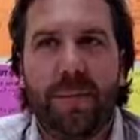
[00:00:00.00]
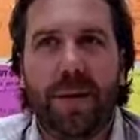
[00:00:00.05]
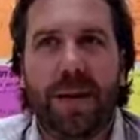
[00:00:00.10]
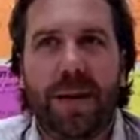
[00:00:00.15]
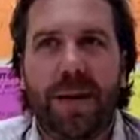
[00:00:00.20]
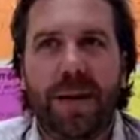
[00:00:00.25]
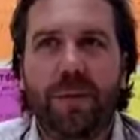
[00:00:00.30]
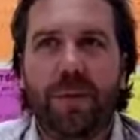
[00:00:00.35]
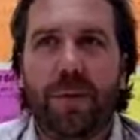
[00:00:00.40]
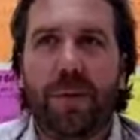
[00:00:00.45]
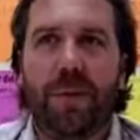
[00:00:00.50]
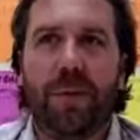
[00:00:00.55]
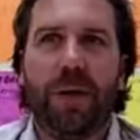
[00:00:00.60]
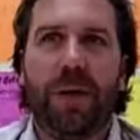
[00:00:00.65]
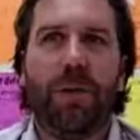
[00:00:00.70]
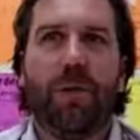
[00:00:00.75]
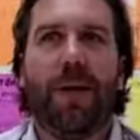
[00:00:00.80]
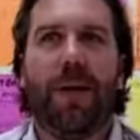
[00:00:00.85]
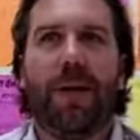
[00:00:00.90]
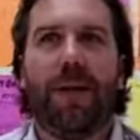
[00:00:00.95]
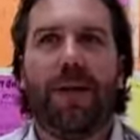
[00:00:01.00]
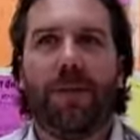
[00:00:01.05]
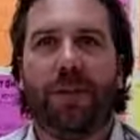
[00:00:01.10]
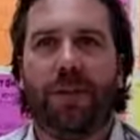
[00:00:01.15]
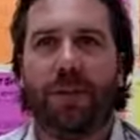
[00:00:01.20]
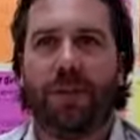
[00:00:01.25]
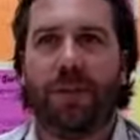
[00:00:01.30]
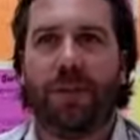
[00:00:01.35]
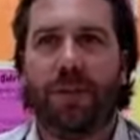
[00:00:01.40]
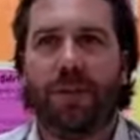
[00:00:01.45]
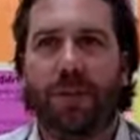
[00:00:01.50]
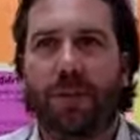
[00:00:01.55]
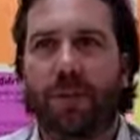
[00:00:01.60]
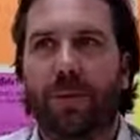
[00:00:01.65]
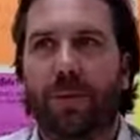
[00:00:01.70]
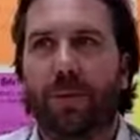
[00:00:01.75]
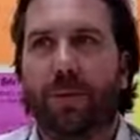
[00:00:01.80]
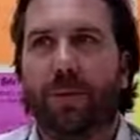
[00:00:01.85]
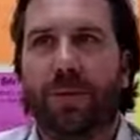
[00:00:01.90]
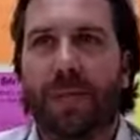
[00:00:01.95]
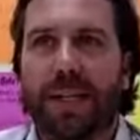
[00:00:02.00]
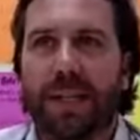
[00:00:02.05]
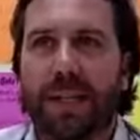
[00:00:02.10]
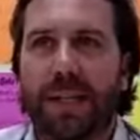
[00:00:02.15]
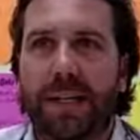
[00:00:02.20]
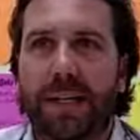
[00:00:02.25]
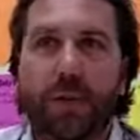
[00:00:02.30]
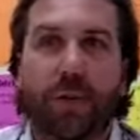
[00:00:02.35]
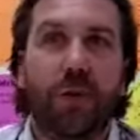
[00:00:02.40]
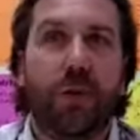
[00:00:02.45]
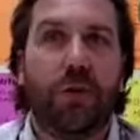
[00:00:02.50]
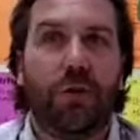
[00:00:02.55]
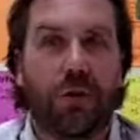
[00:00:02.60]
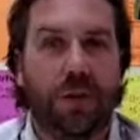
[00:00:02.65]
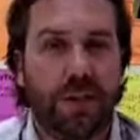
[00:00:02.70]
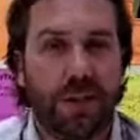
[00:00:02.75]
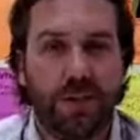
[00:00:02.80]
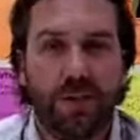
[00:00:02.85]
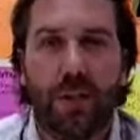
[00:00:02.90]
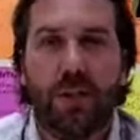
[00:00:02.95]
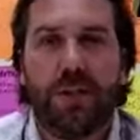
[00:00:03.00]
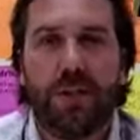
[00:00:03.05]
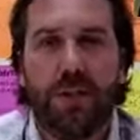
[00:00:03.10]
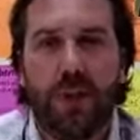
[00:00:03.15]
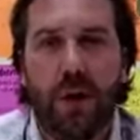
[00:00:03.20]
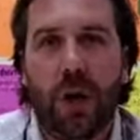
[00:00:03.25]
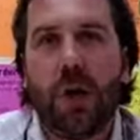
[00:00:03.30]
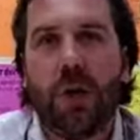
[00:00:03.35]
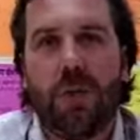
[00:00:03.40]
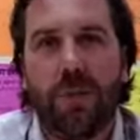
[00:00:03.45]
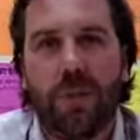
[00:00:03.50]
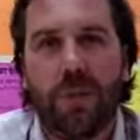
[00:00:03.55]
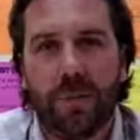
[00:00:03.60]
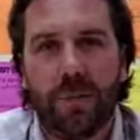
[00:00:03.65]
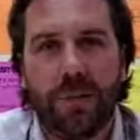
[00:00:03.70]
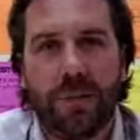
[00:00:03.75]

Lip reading: and we really want to be introduced and exposed to all of them.